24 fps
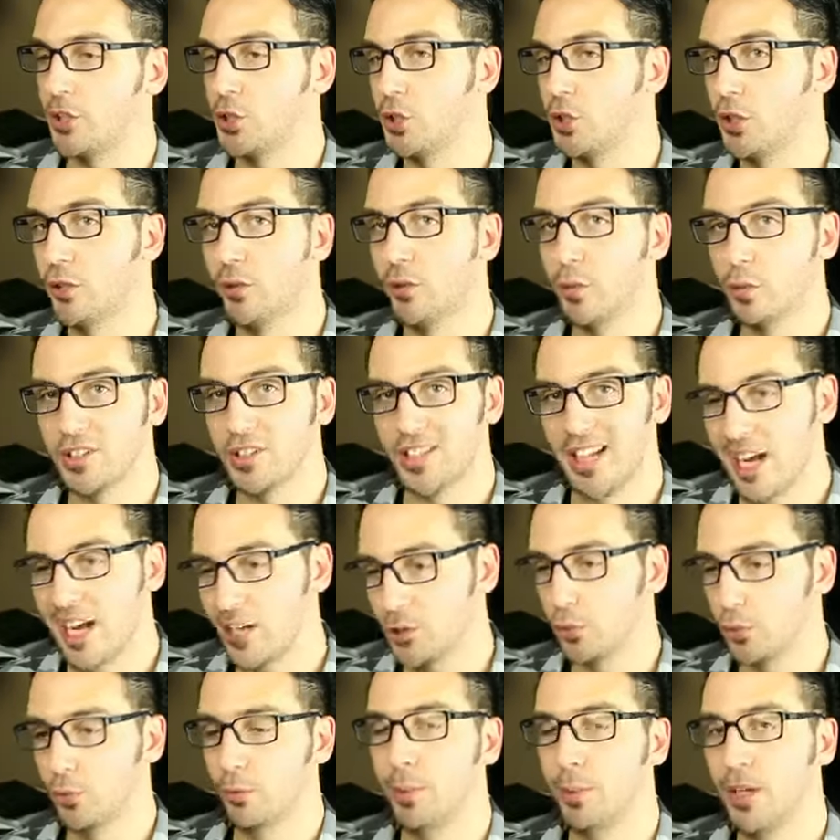not sure if it was an
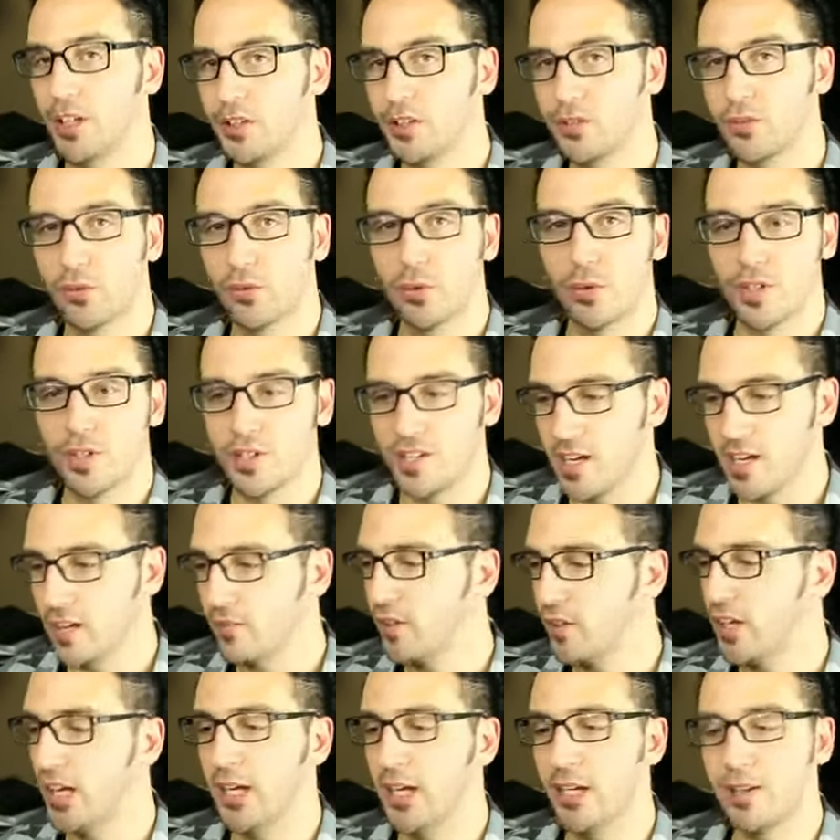actual PS4 or a
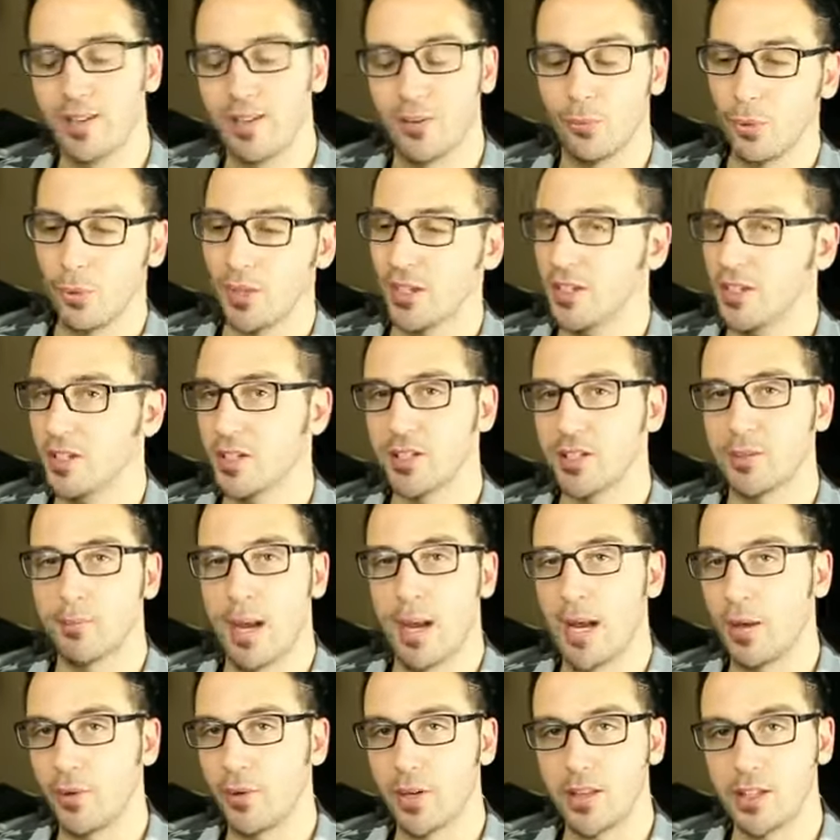dev kit. It really
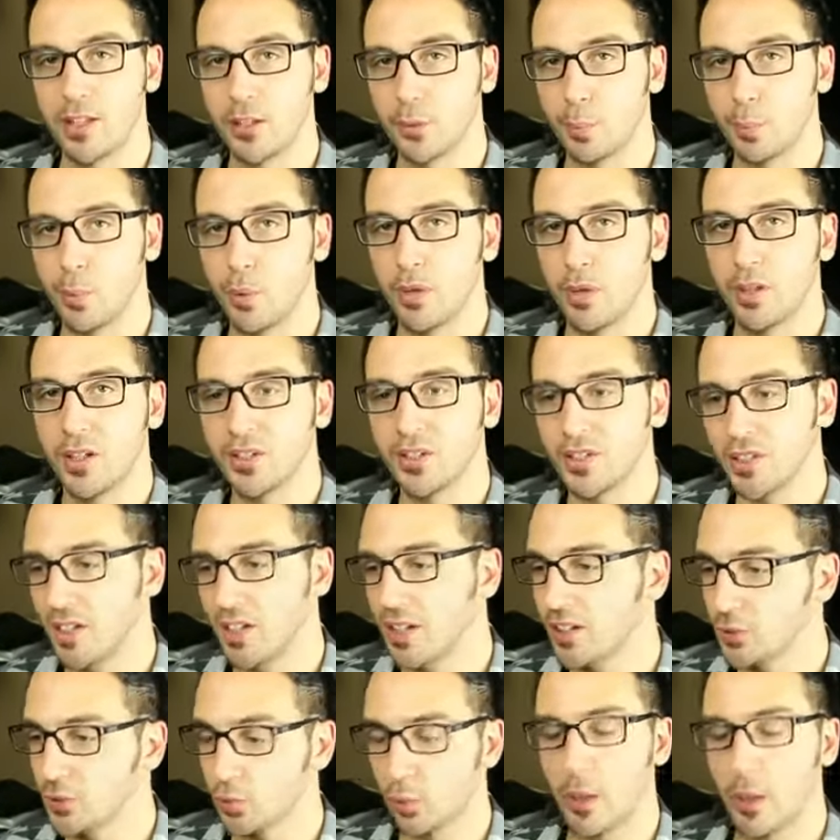doesn't matter at this point because
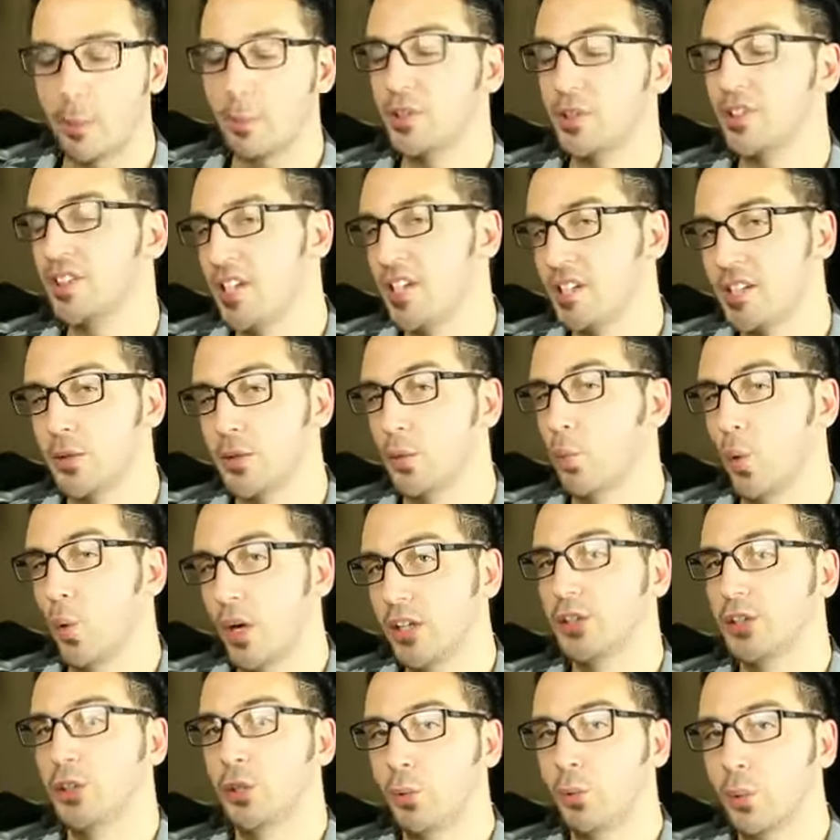it is representing
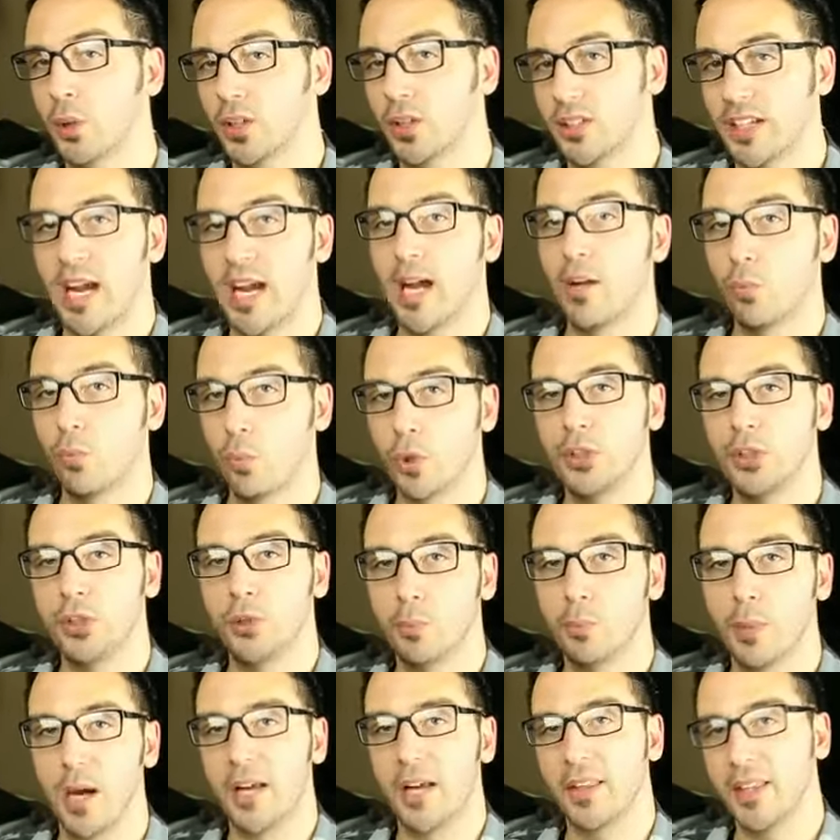what you will get when
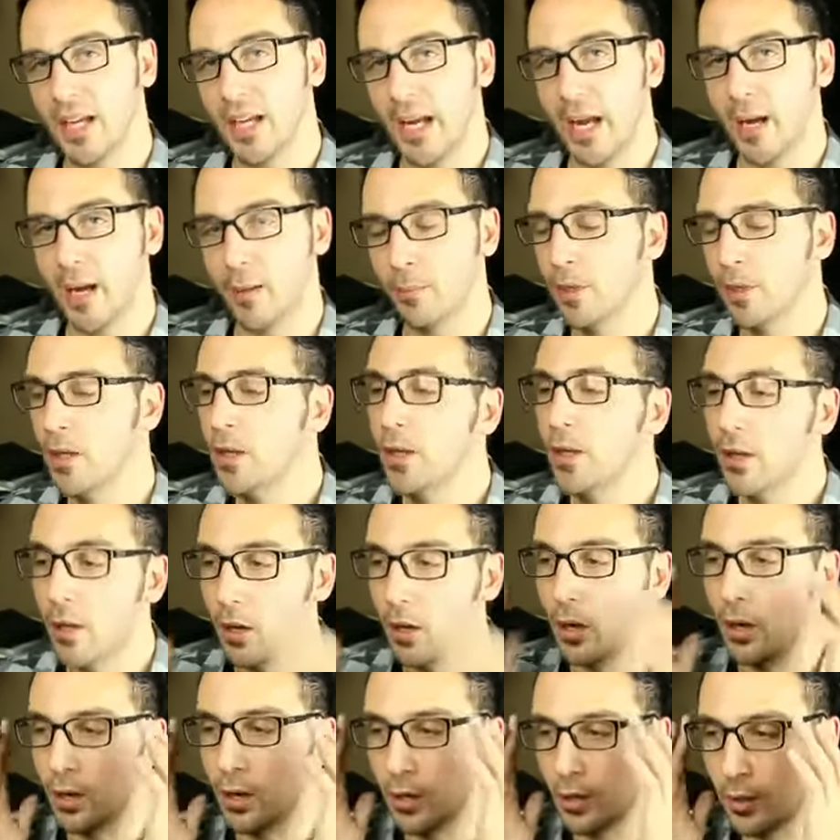you buy the game,
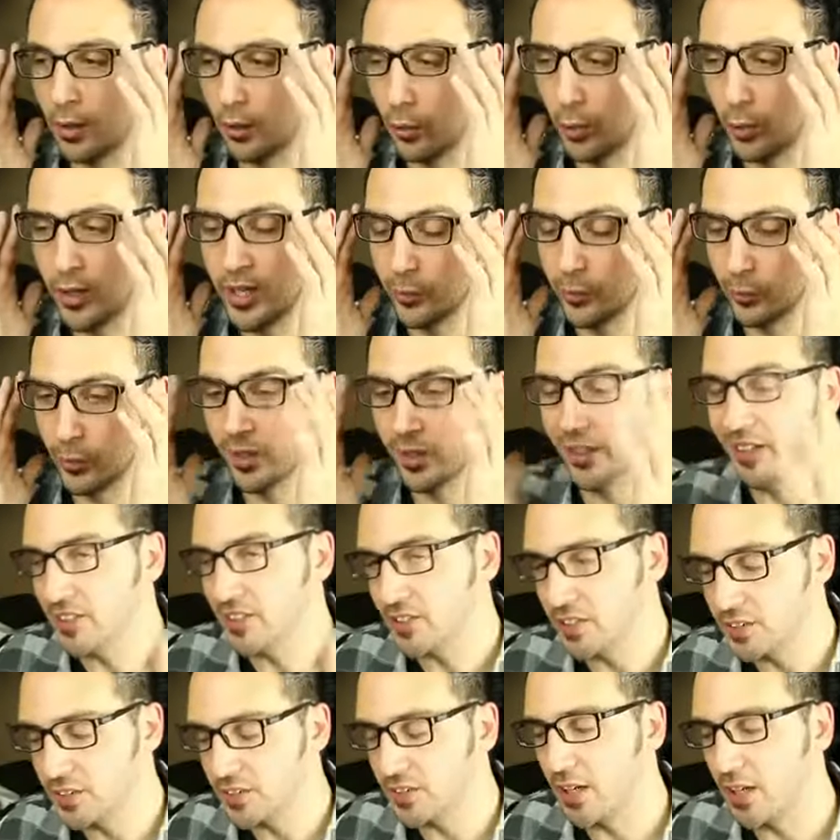when it
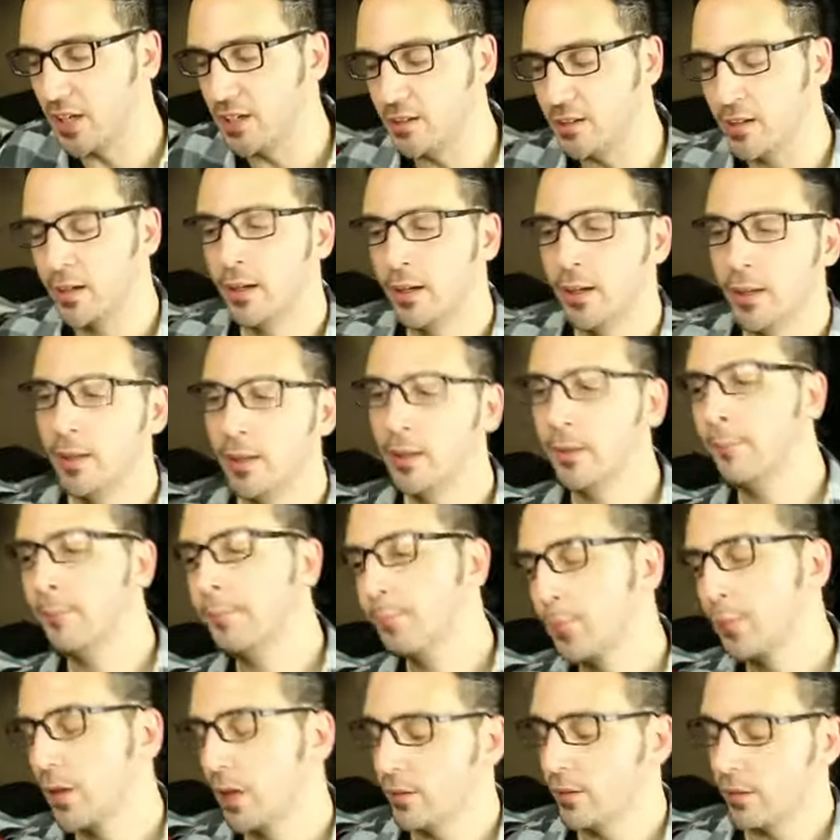releases. And
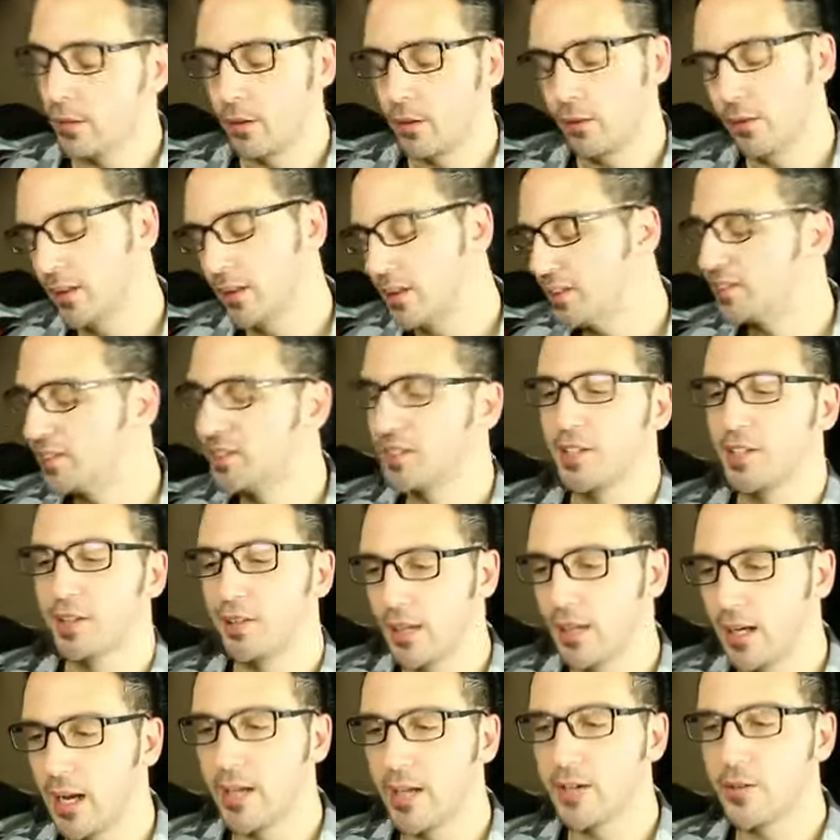this is the
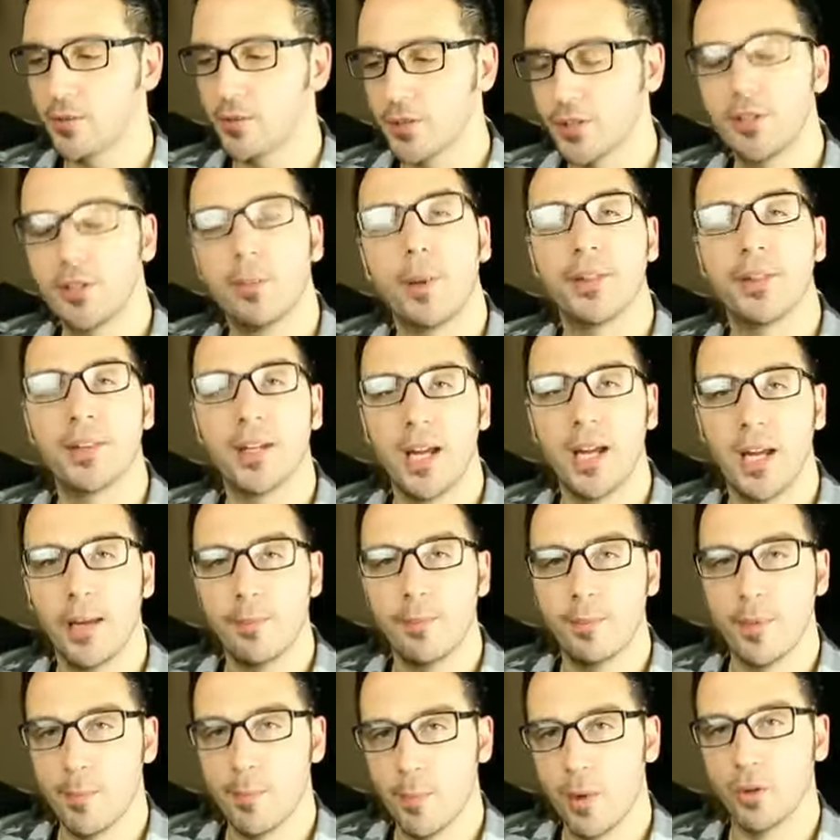thing I noticed about the
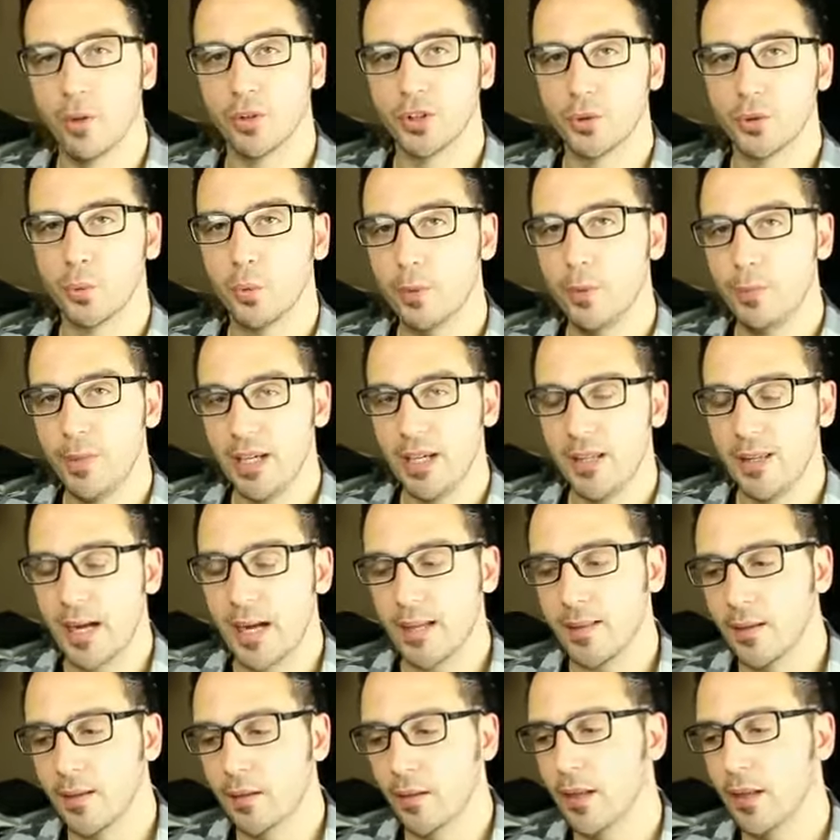game the most, would be
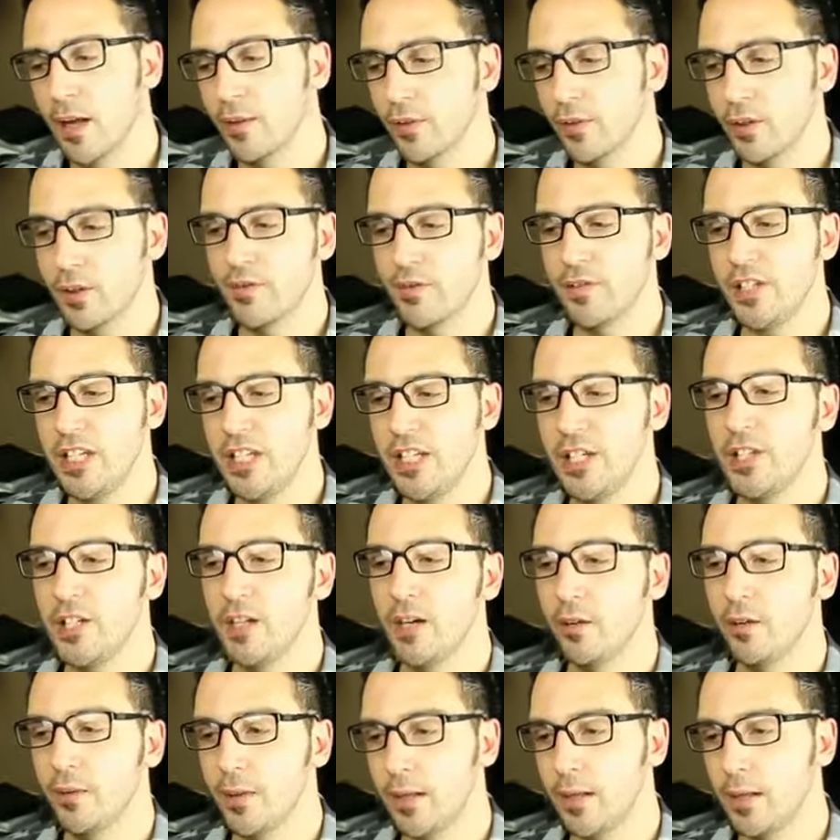that the level of
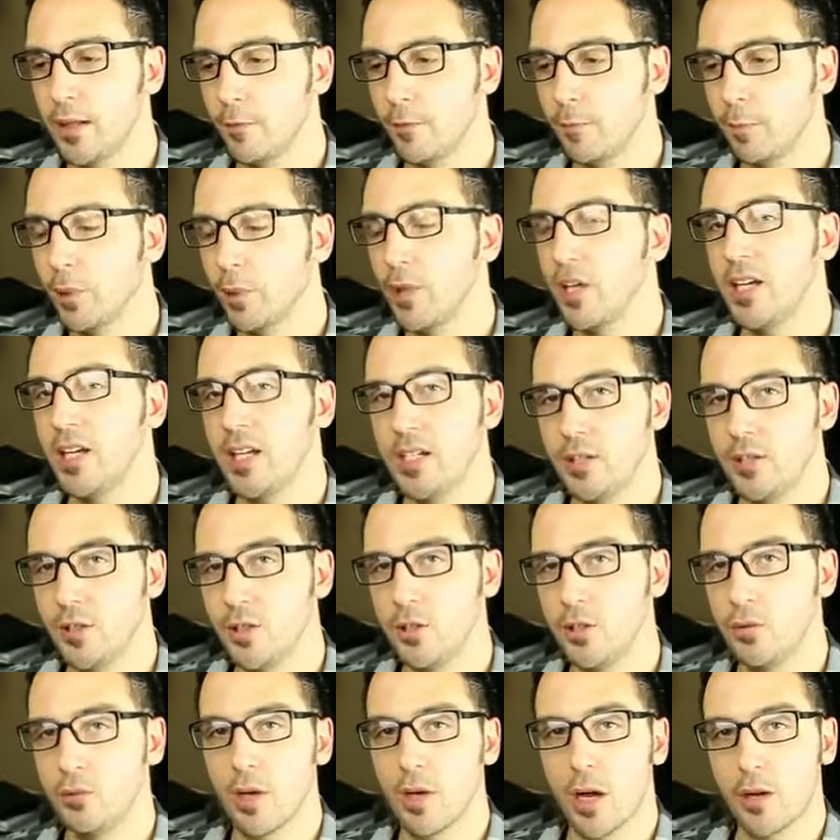detail that they put
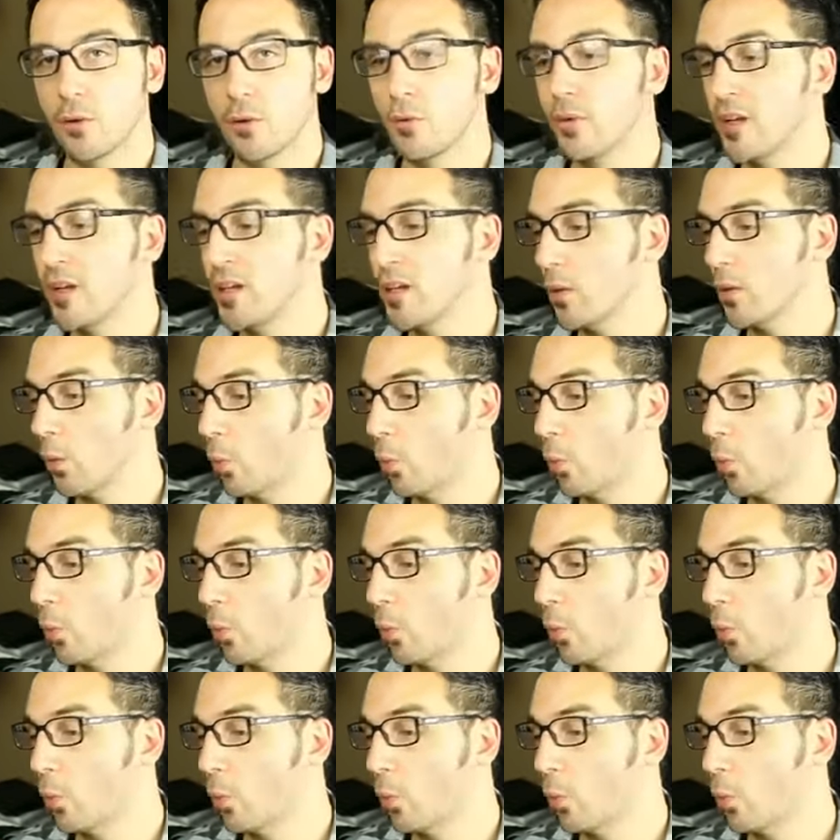into not only